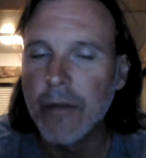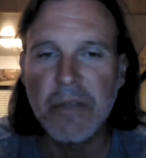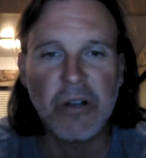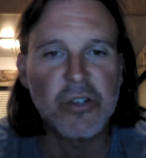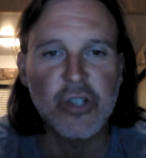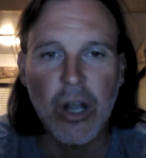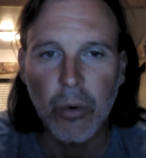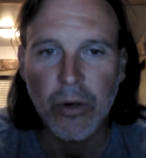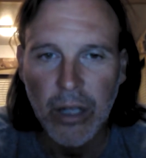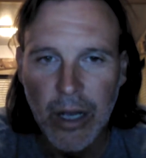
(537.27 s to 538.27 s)
There's
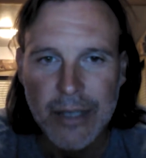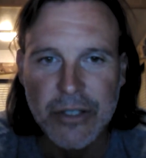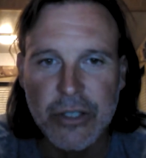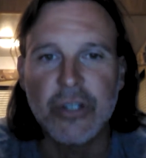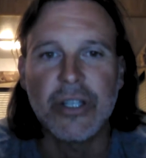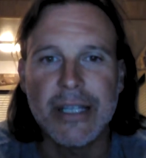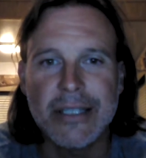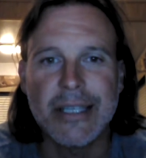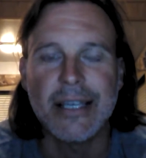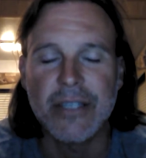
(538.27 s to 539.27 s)
nowhere in the Constitution that
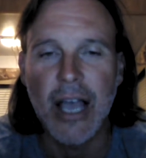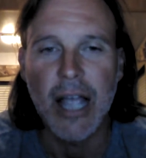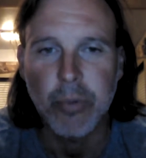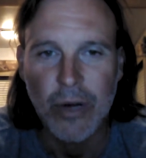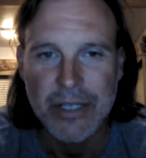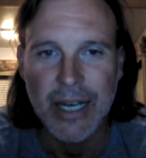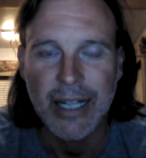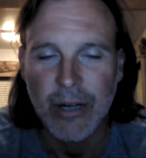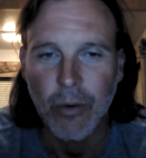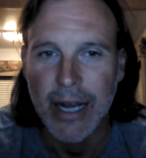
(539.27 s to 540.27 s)
says a president
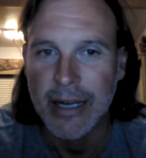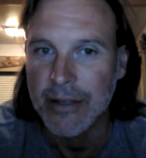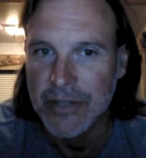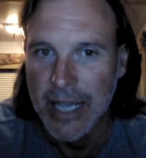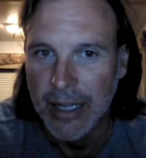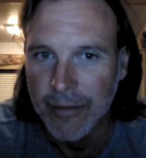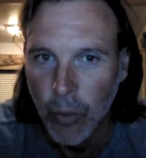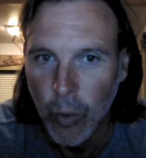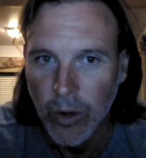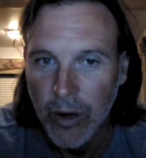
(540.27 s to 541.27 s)
can write an executive
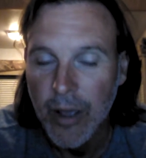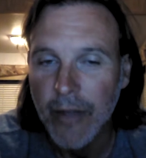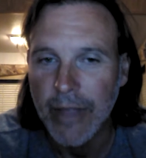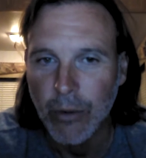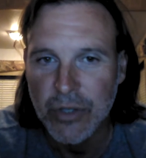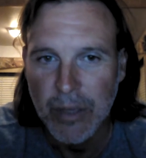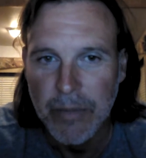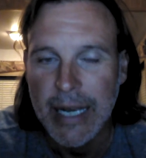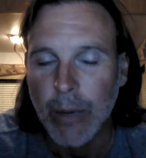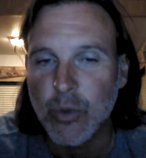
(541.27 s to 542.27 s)
order. That was
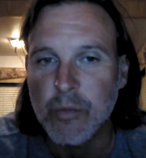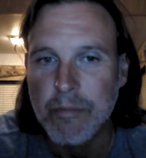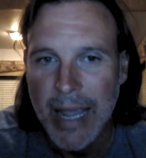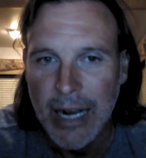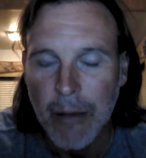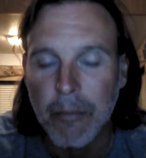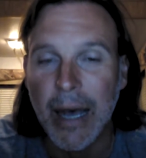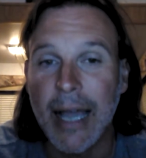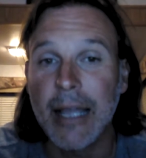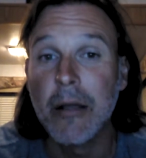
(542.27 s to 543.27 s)
something that was made up
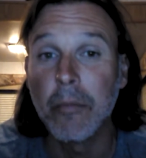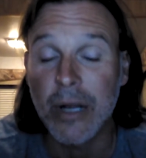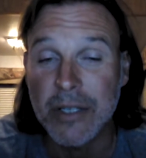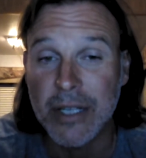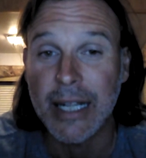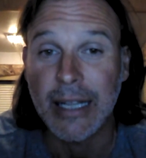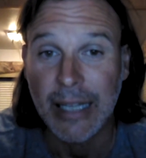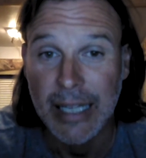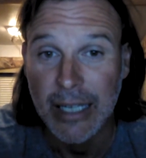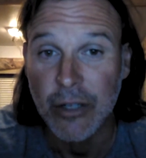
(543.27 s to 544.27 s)
by President
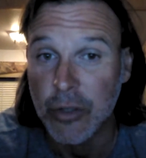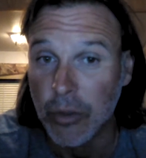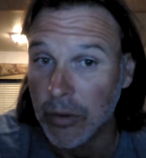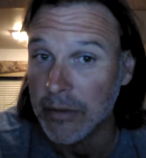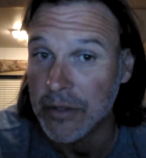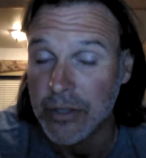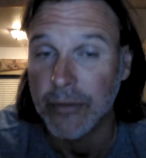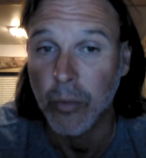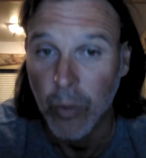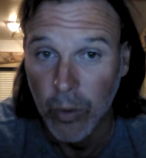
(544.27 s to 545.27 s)
Lincoln during the
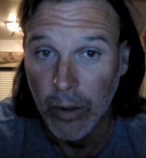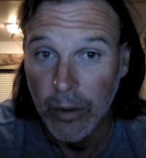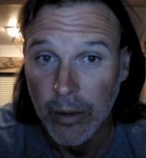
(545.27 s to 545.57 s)
Civil War.